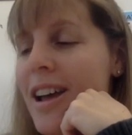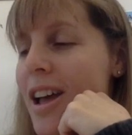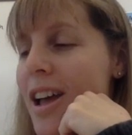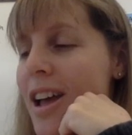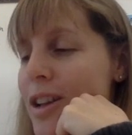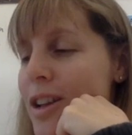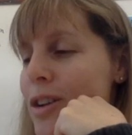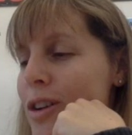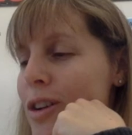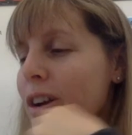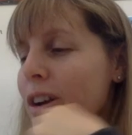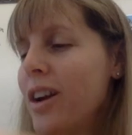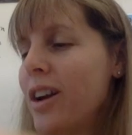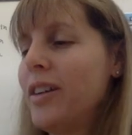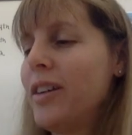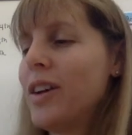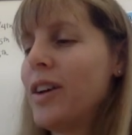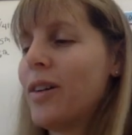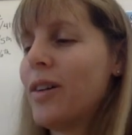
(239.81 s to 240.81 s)
You're
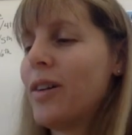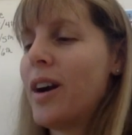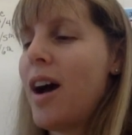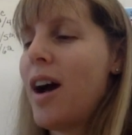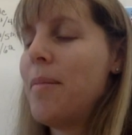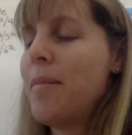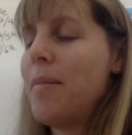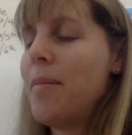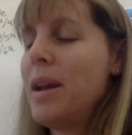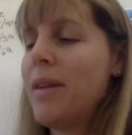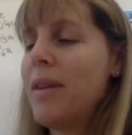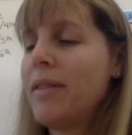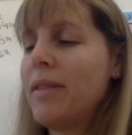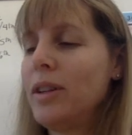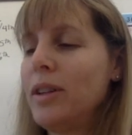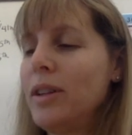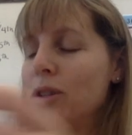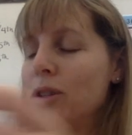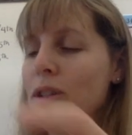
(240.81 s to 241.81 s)
record how many
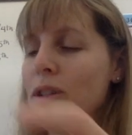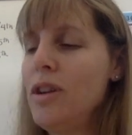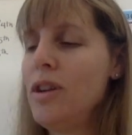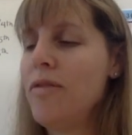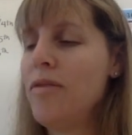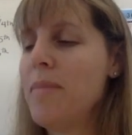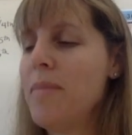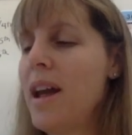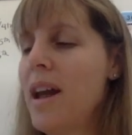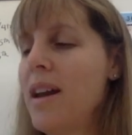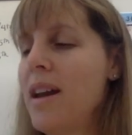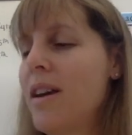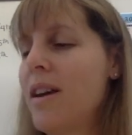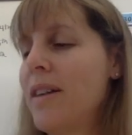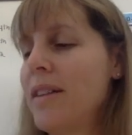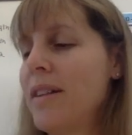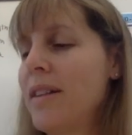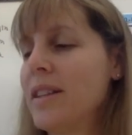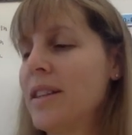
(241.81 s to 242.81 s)
revolutions you've made around
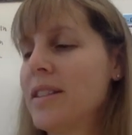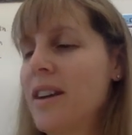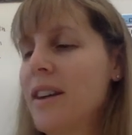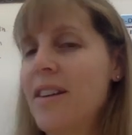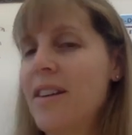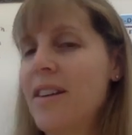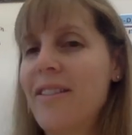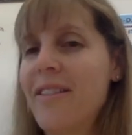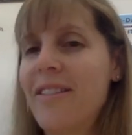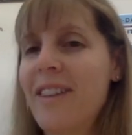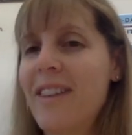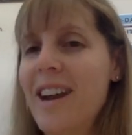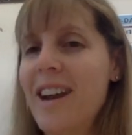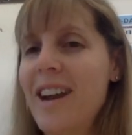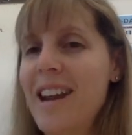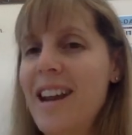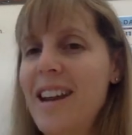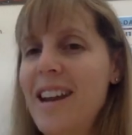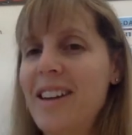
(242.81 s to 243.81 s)
the sun right
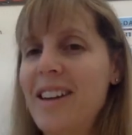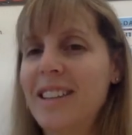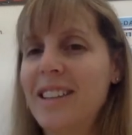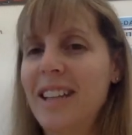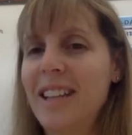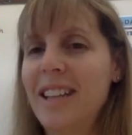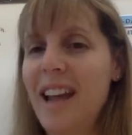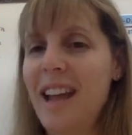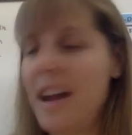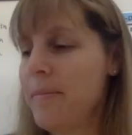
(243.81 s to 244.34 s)
here today.